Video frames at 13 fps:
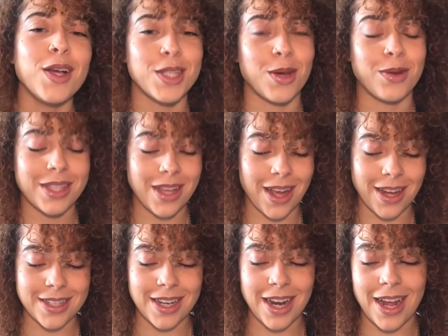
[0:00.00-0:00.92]
So it's
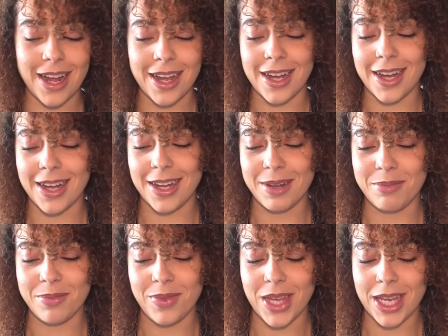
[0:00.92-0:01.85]
kind of like,
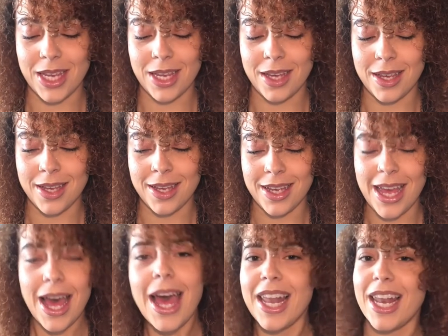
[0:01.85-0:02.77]

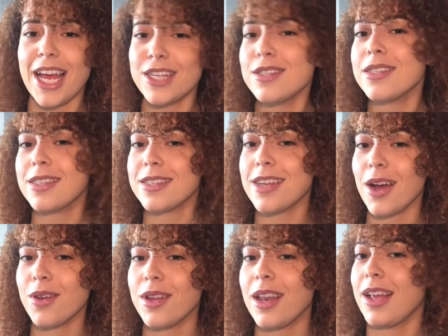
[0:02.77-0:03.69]
a letter just to
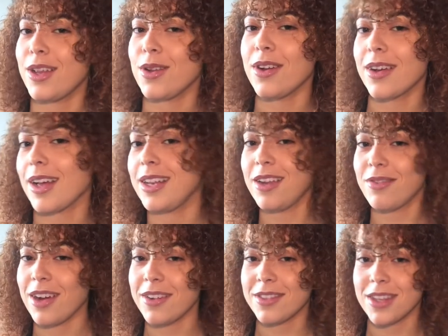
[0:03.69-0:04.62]
tell you, like, look, I
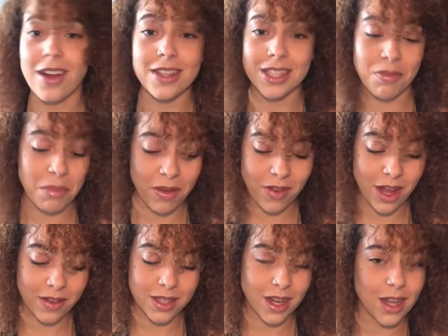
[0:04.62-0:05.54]
need 5 stars, give me
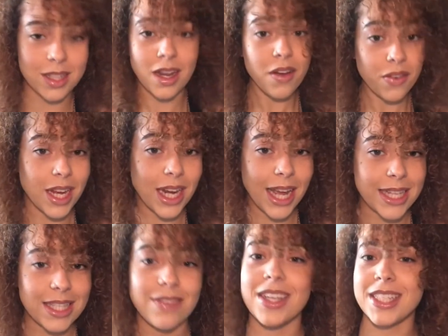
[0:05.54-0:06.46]
5 stars, nothing
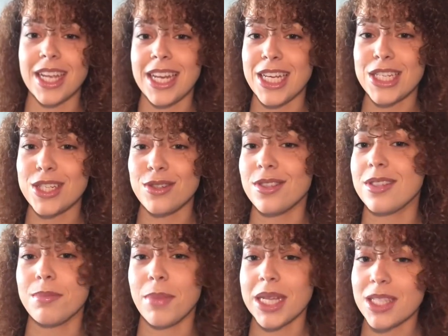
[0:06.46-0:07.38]
less. If there's any
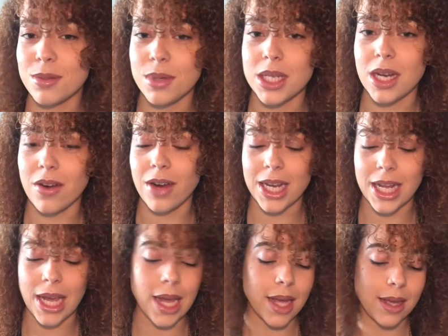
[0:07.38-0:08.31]
issues, message me
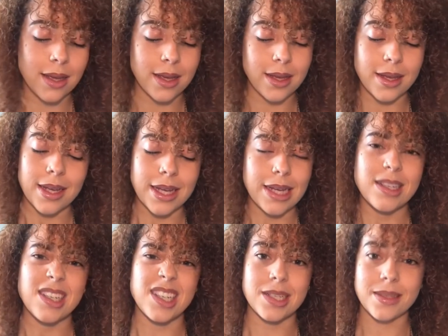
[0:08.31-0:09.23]
directly.
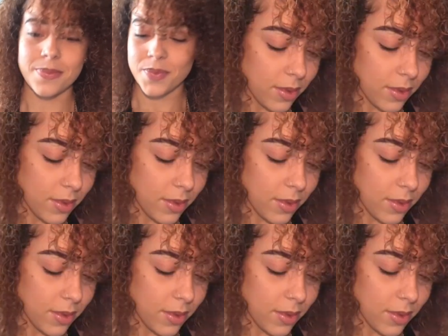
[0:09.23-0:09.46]
Yeah.